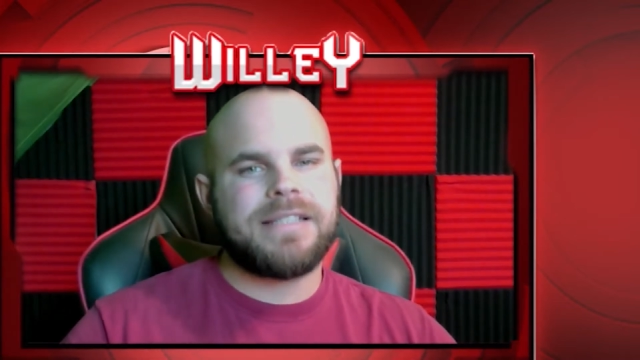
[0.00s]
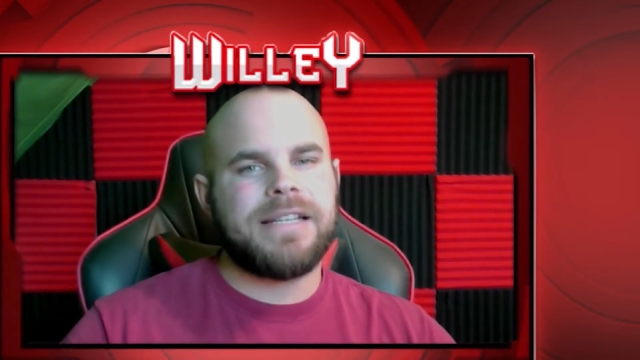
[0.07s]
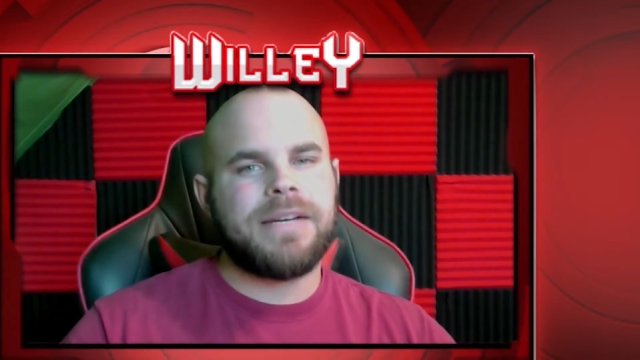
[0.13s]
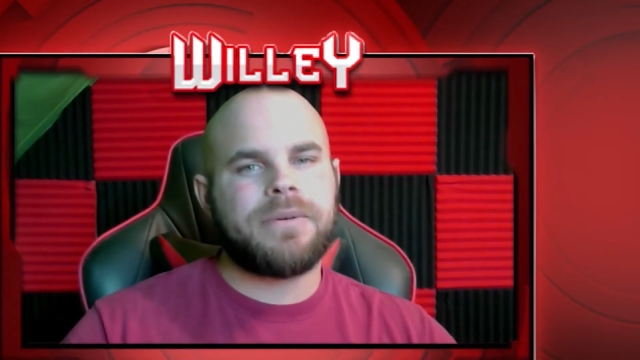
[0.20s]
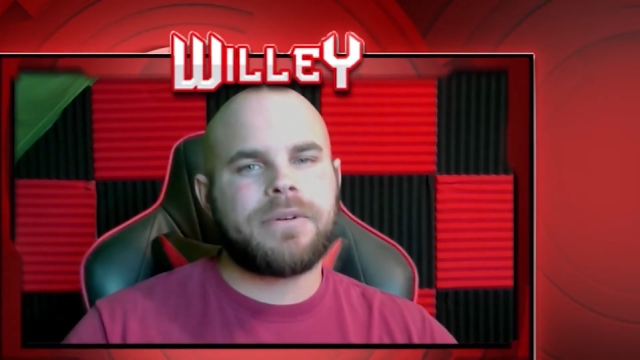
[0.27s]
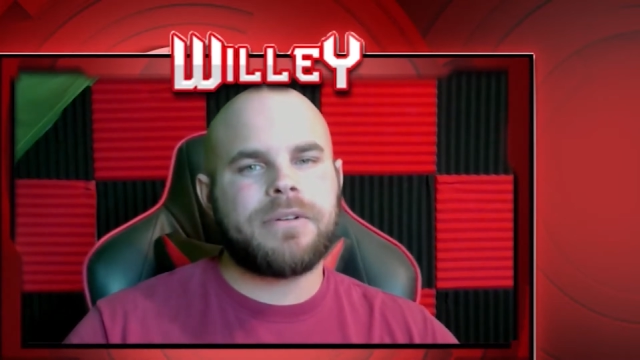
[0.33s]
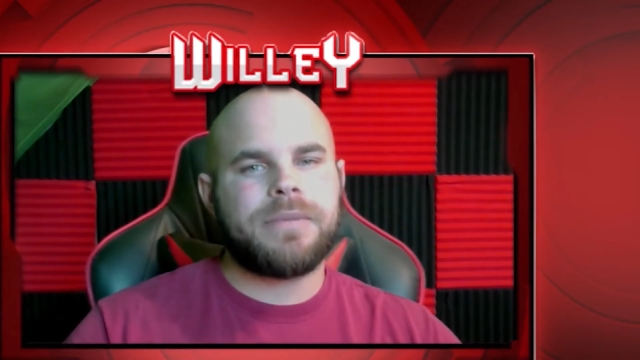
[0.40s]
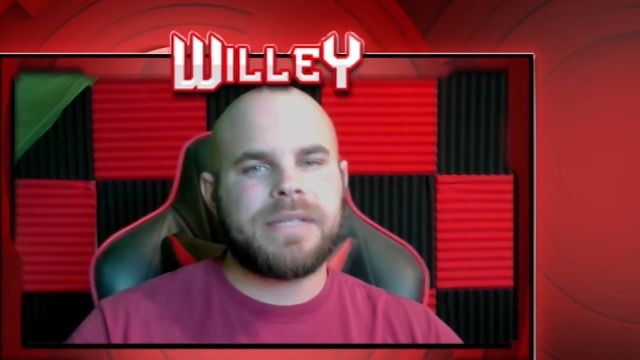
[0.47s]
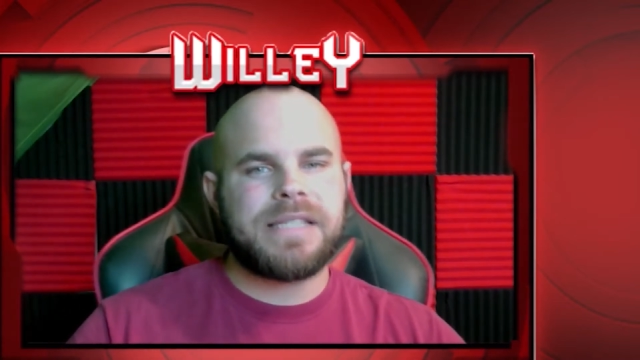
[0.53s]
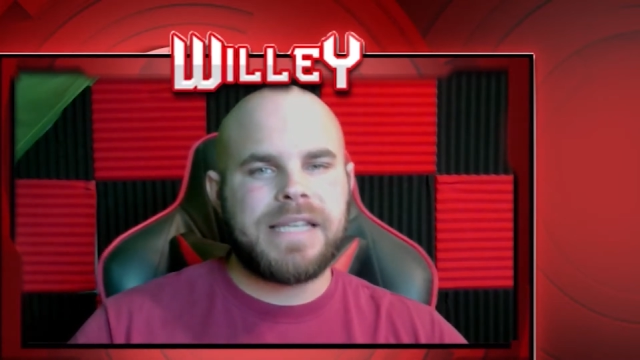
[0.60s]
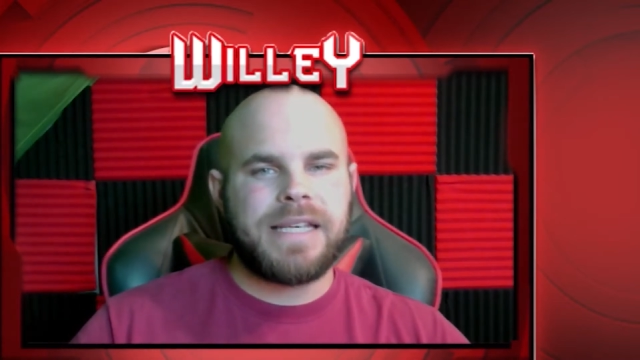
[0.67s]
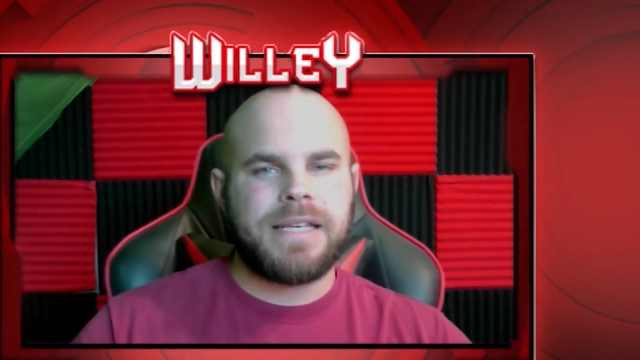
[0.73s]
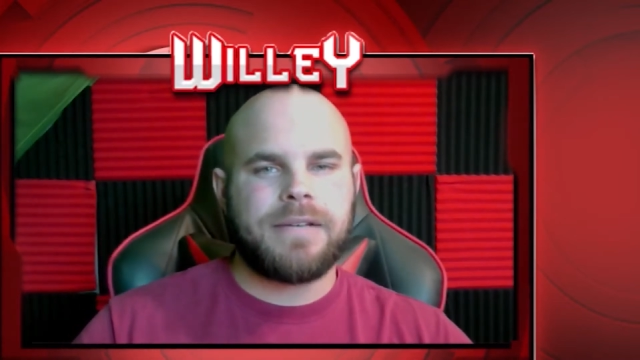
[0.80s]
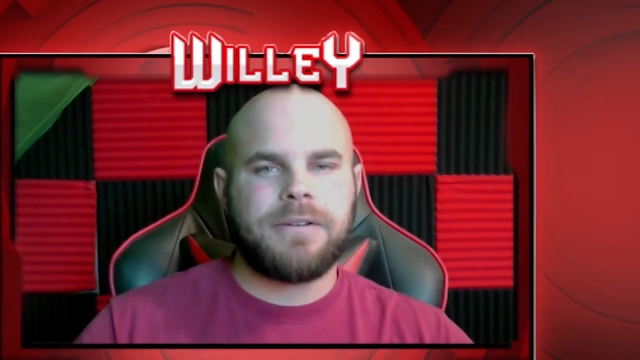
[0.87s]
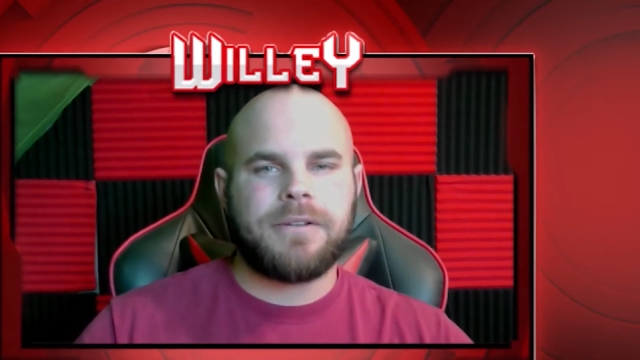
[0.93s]
Today we're going to be
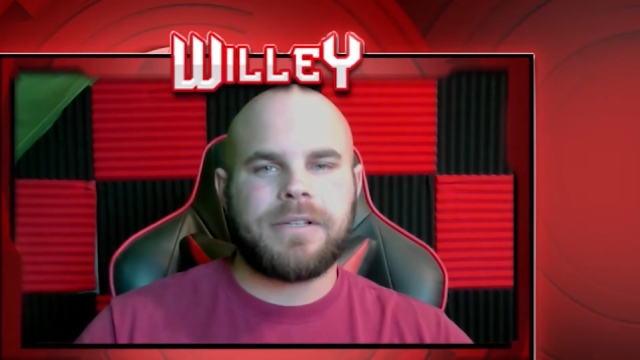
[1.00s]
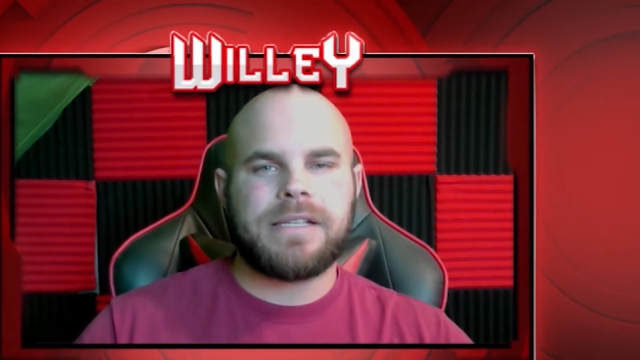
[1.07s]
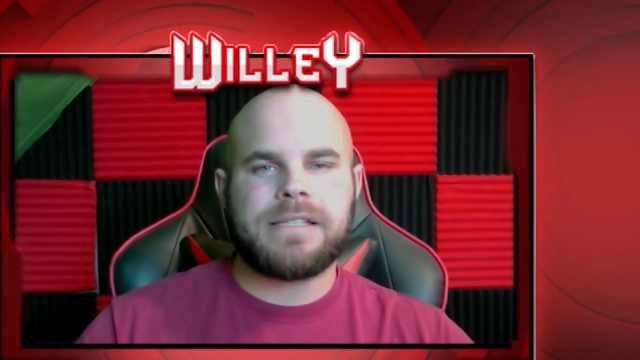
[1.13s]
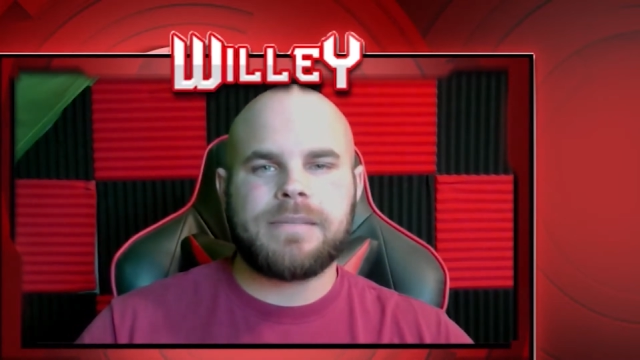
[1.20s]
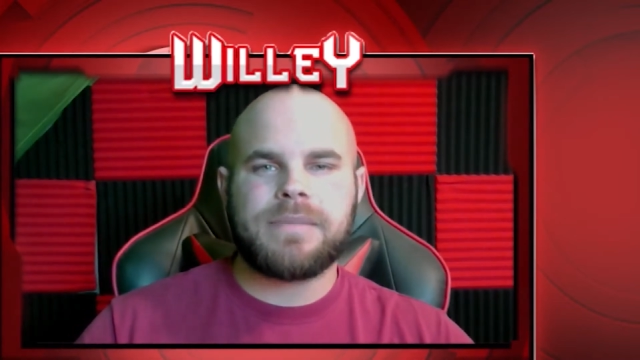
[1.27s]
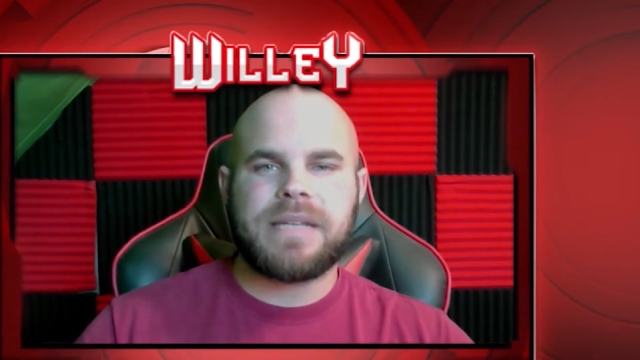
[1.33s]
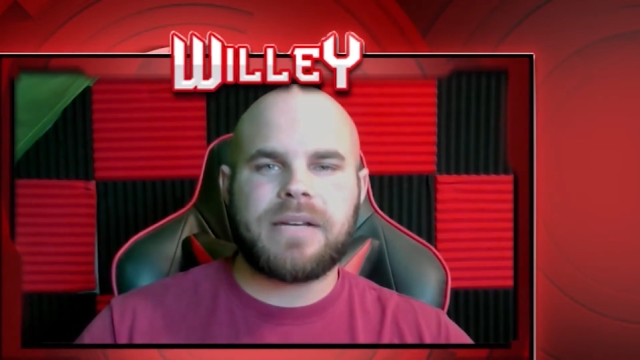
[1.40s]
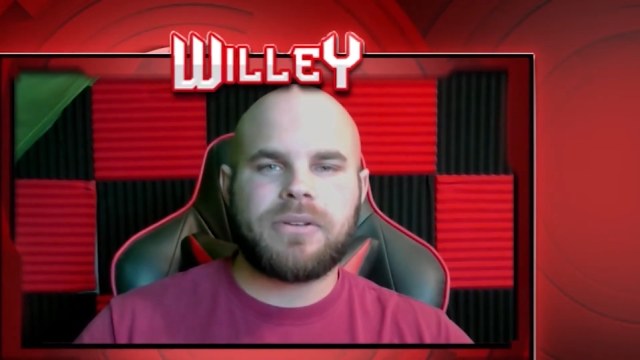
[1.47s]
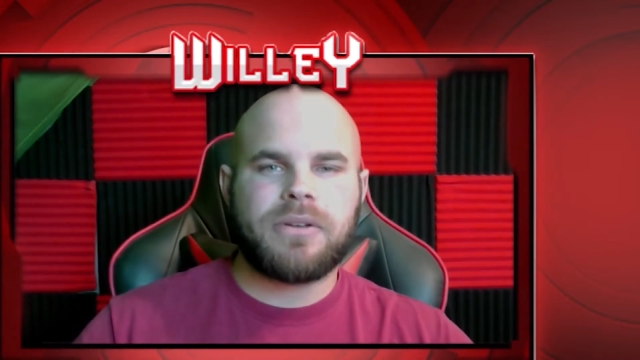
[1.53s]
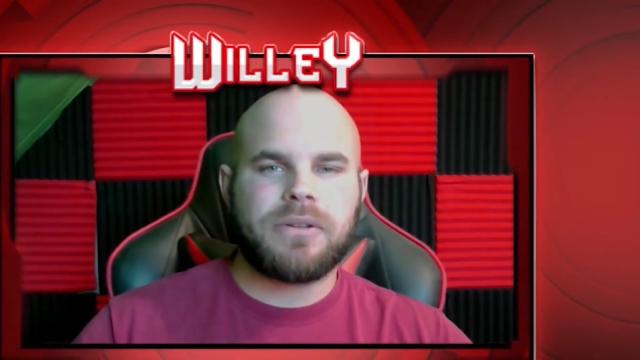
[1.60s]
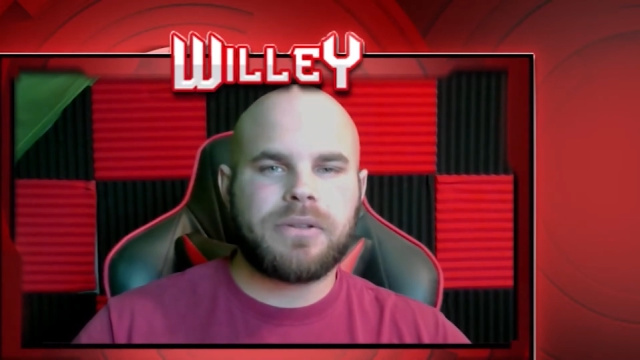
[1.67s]
taking a look at some Town